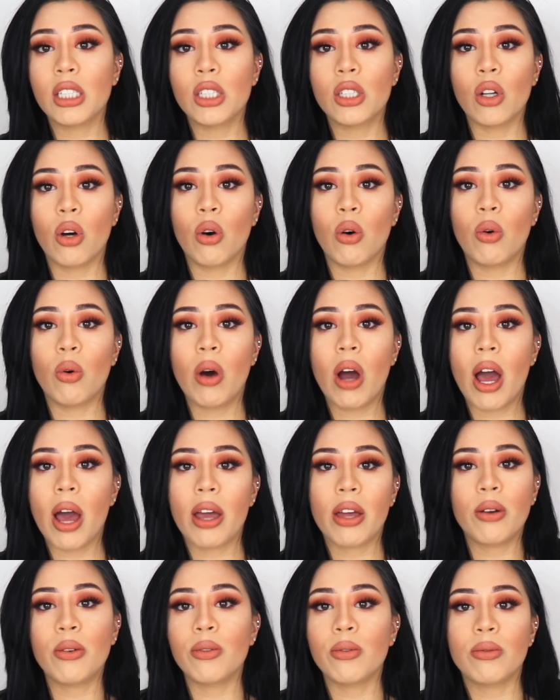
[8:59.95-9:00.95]
So
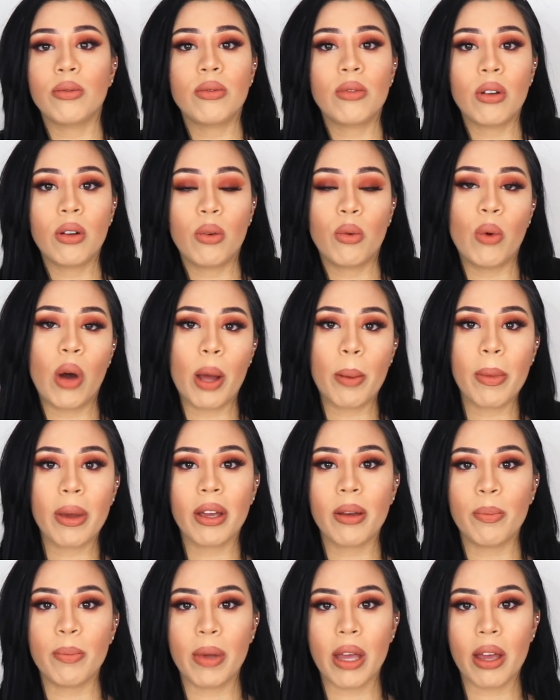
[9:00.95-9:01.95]
I don't, why am
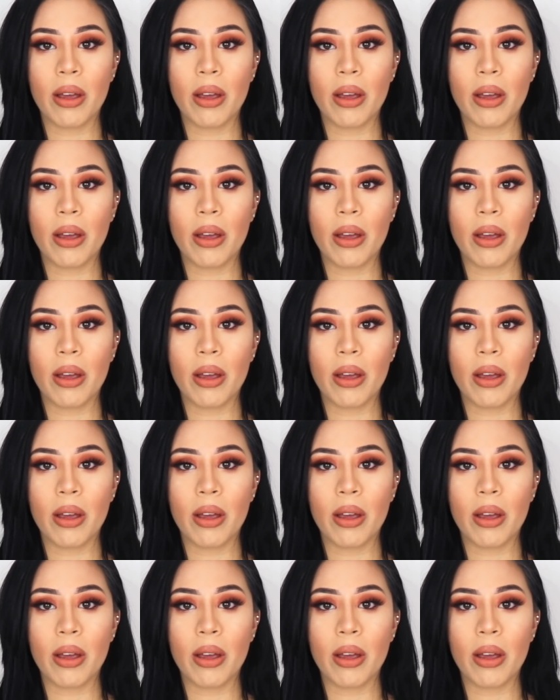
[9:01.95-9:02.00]
I